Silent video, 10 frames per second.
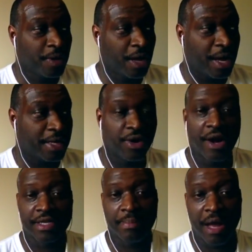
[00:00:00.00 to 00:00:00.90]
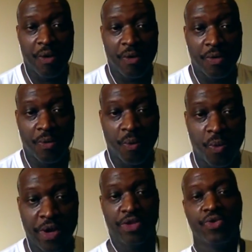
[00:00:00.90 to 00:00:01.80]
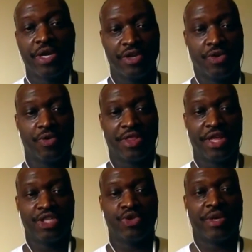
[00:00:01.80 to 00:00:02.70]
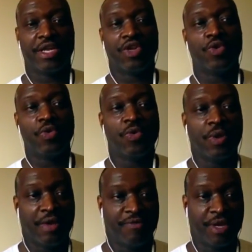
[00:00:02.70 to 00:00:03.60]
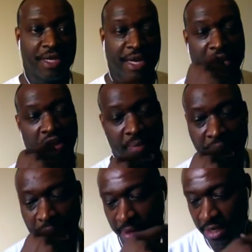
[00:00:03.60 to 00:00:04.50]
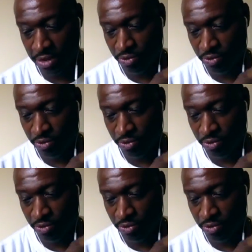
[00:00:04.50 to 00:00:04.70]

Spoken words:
I talked about what you can do, the things you can do if you get laid off. But let me just